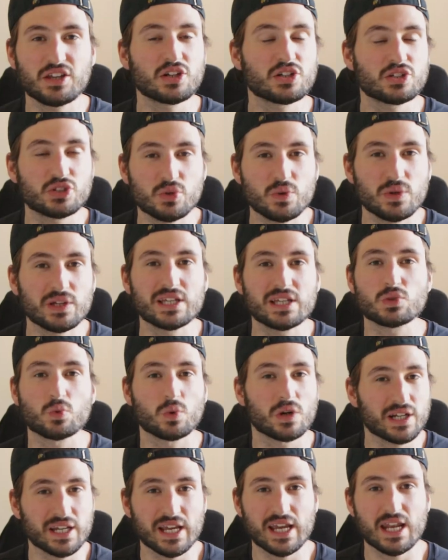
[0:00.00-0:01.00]
you're doing is
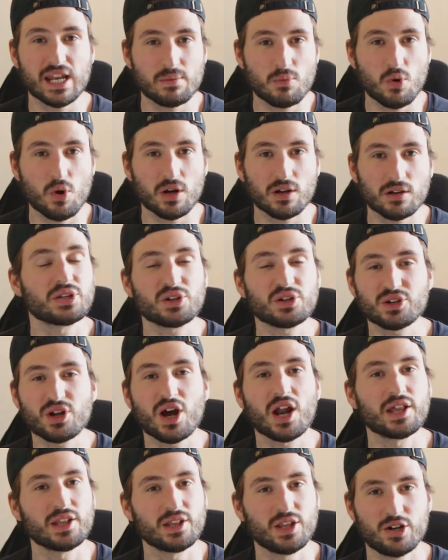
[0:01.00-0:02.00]
working anymore, you're
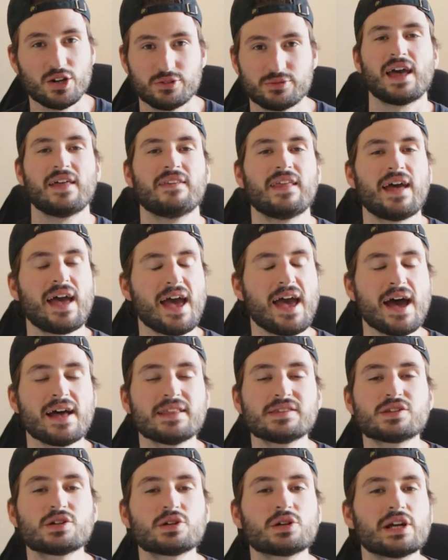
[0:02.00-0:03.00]
not alone. And the
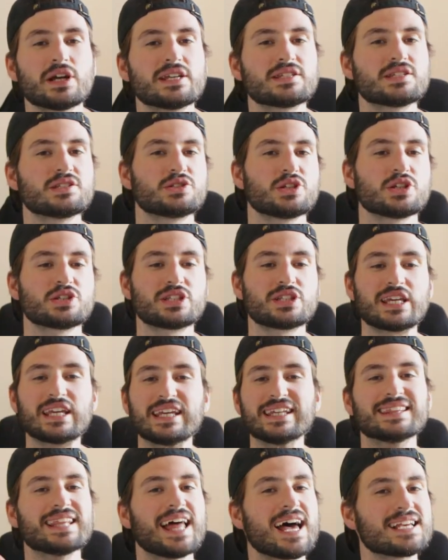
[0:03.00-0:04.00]
answer isn't just to
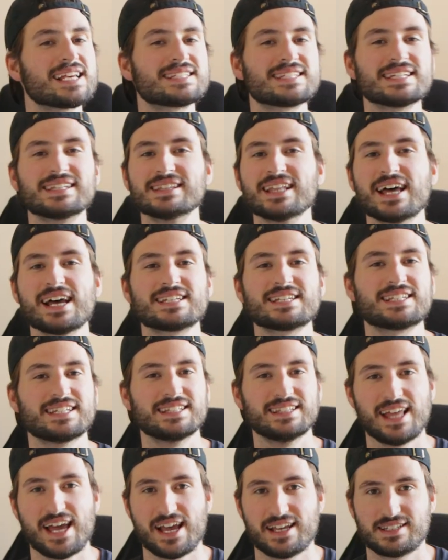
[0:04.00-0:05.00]
eat less and less
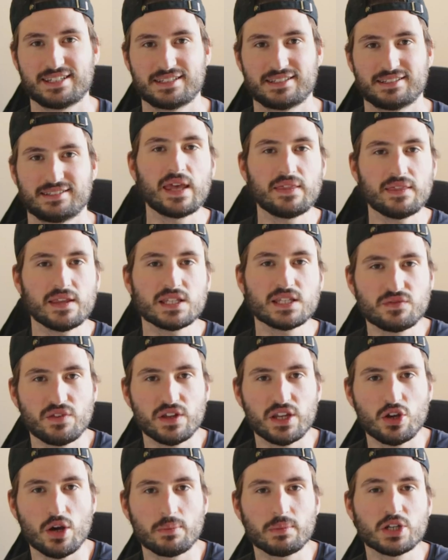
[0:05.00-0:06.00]
and less. In this
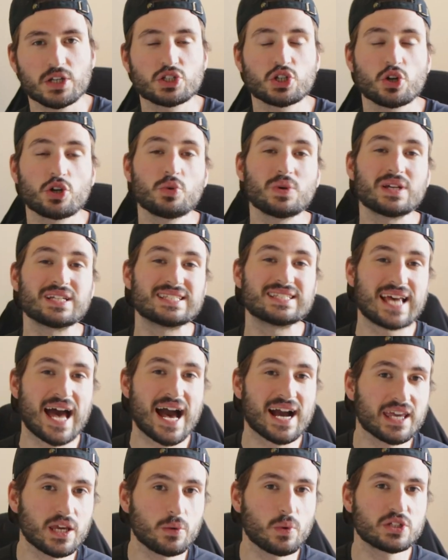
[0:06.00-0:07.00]
video, I'm gonna show you
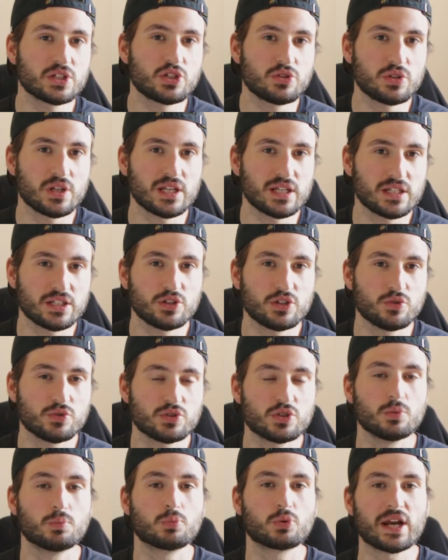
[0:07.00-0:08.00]
exactly what you need to do
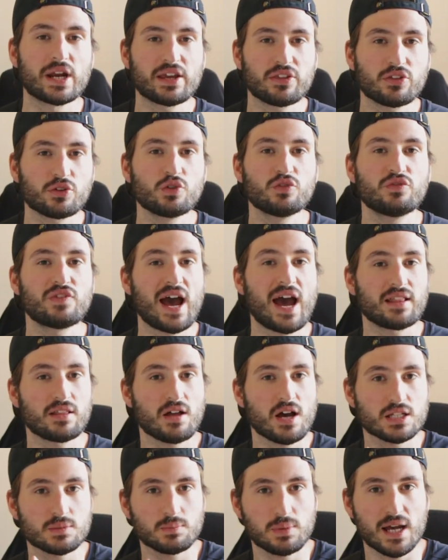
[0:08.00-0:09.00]
to break through fat
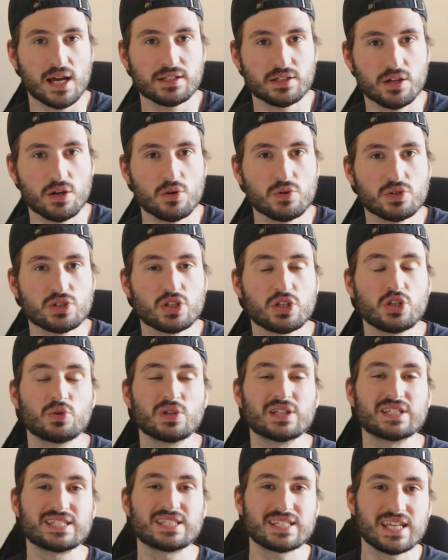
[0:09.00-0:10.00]
loss plateaus so you
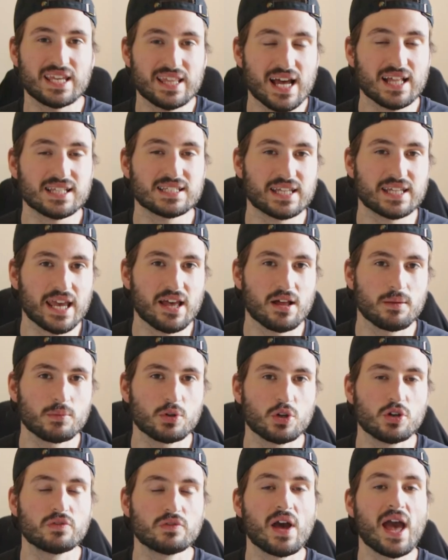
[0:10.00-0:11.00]
can see that scale
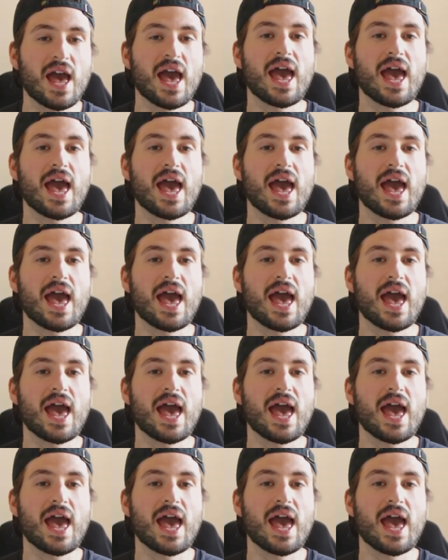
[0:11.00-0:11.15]
move